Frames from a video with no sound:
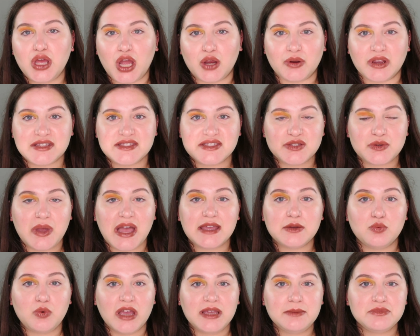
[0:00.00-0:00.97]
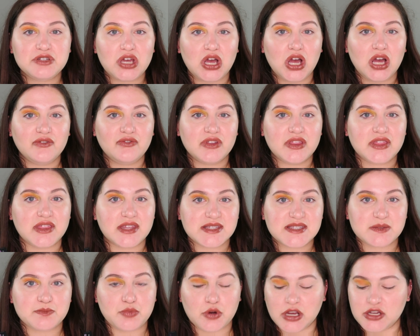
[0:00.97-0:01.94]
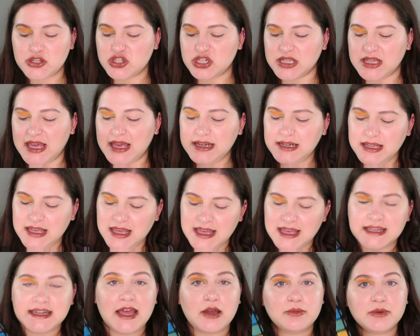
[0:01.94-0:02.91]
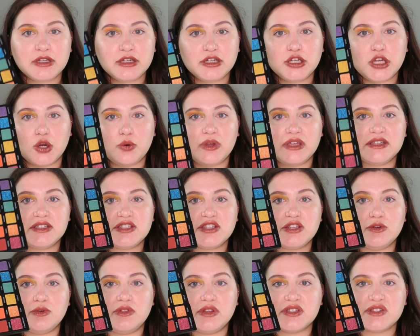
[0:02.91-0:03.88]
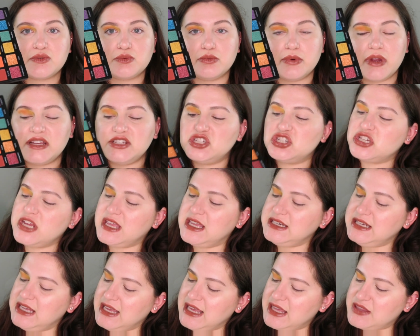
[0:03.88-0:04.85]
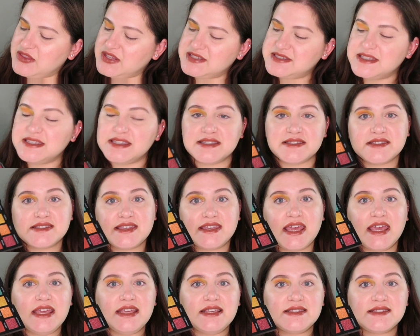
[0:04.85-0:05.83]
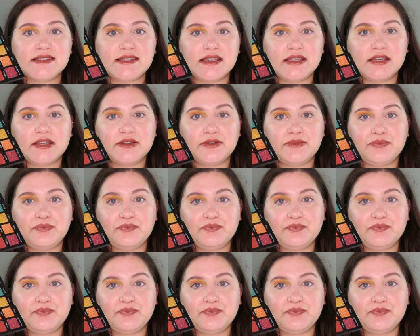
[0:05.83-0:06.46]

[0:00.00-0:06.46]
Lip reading: All right, so I wiped off this brush again. Now I'm going to go into this red shade. This is Casey.